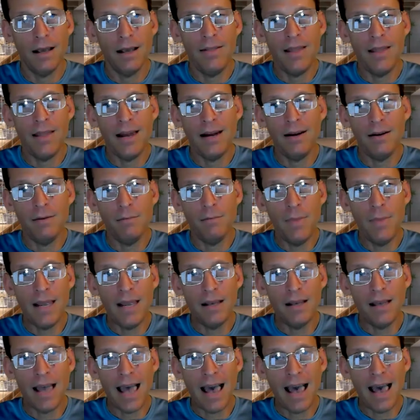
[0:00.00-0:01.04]
And then
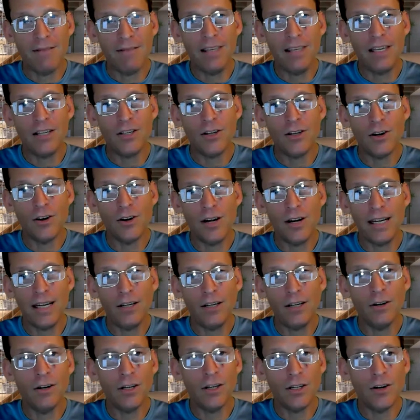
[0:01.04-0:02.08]
make, have the
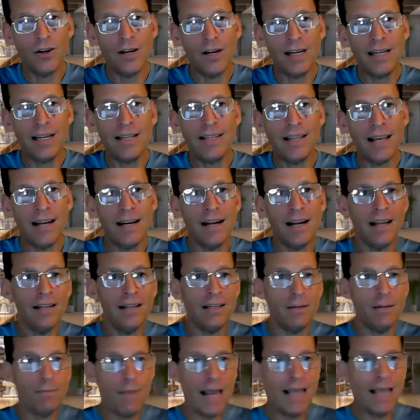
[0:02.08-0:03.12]
attorney, your attorney, send
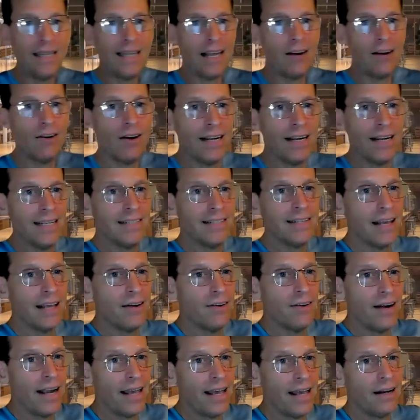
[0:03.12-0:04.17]
a demand letter on his
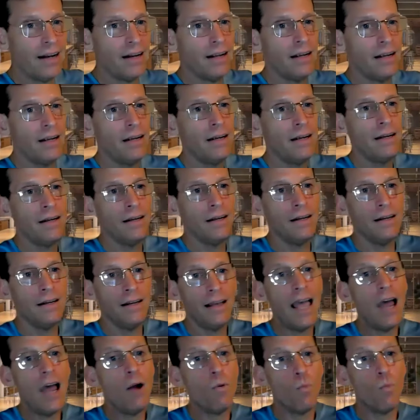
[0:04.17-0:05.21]
letterhead
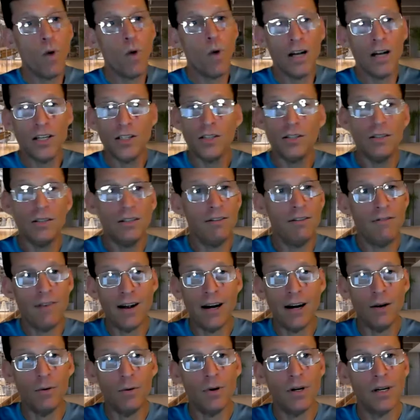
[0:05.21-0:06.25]
and watch the
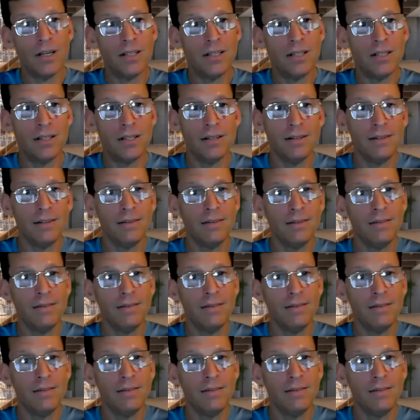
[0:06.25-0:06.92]
fireworks